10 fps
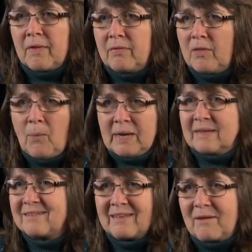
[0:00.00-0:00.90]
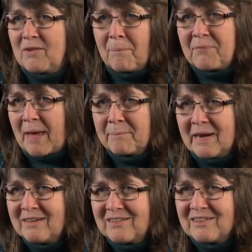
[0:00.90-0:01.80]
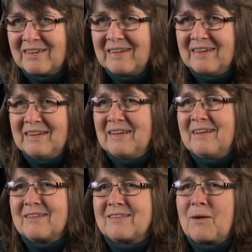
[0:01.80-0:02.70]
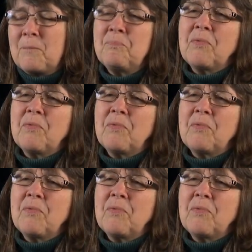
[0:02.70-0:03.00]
No one has saved up that much. So